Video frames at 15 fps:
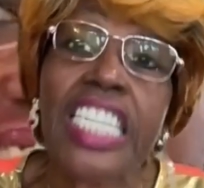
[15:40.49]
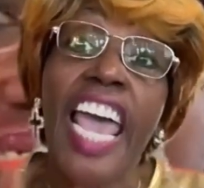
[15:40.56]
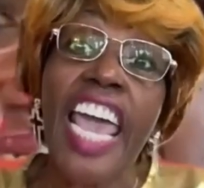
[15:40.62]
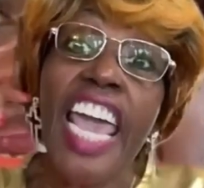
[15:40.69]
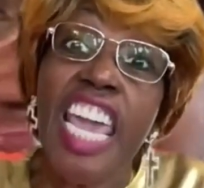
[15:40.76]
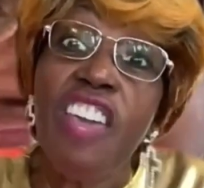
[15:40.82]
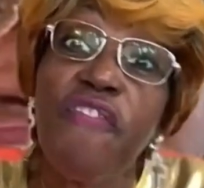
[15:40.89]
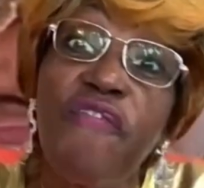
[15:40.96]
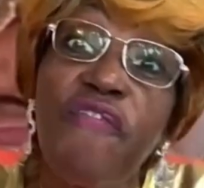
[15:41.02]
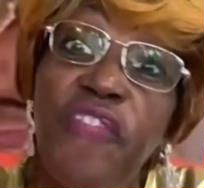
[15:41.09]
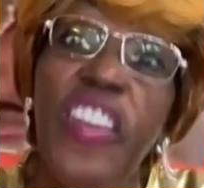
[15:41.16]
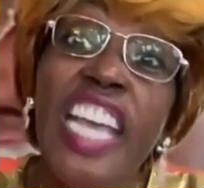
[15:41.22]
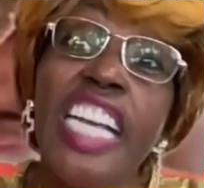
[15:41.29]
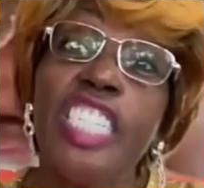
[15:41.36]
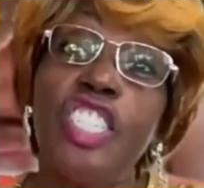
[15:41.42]
He
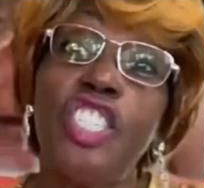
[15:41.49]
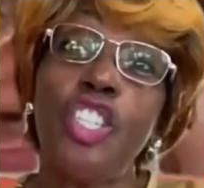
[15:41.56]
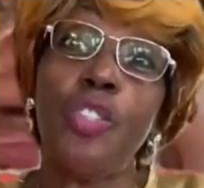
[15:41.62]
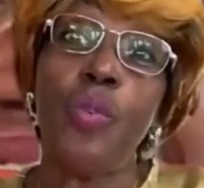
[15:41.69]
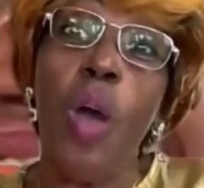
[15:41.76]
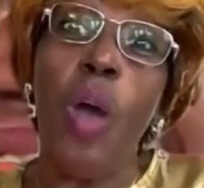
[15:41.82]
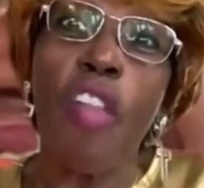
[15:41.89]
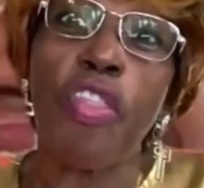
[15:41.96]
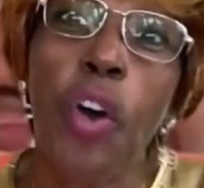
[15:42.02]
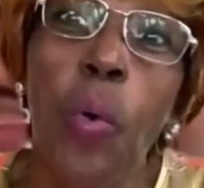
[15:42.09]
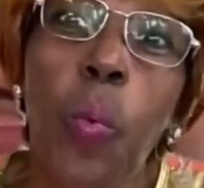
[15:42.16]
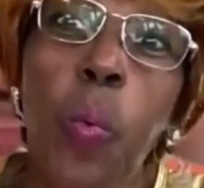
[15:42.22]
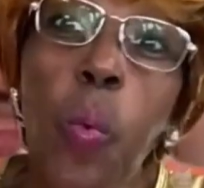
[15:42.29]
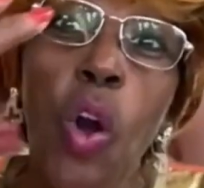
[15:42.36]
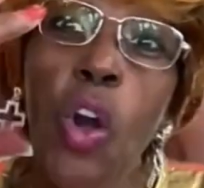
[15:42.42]
feeds you
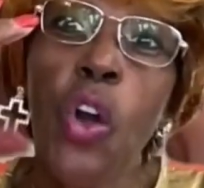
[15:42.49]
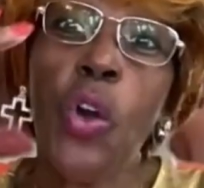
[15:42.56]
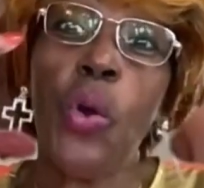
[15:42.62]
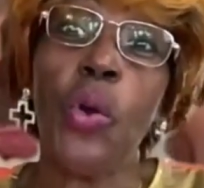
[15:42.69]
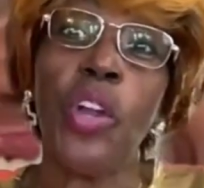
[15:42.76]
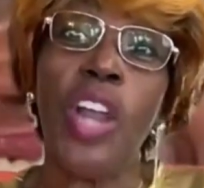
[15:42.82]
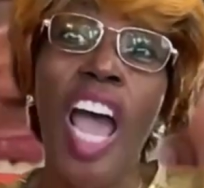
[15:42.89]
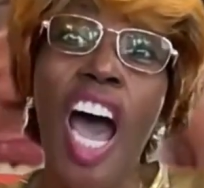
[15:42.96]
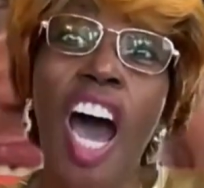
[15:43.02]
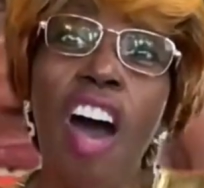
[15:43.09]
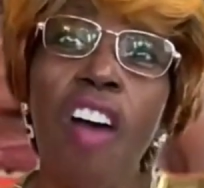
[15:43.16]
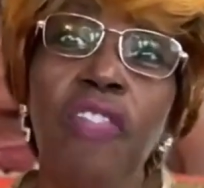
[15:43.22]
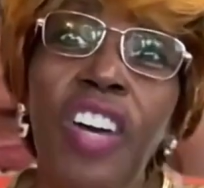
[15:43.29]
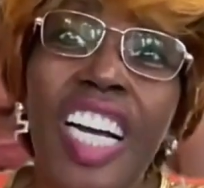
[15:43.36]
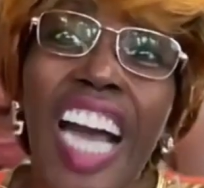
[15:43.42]
the word
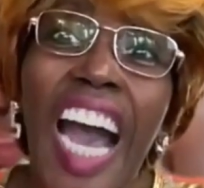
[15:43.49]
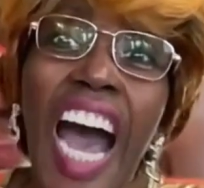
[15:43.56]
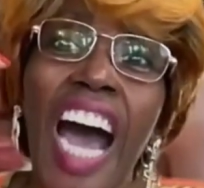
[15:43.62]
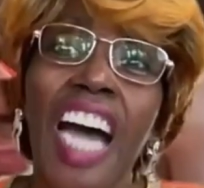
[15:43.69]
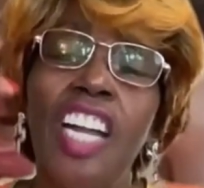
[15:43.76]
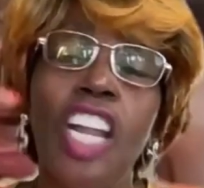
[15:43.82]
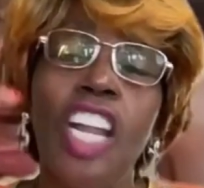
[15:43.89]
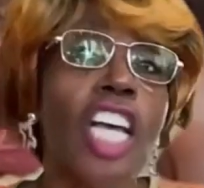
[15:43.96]
of God.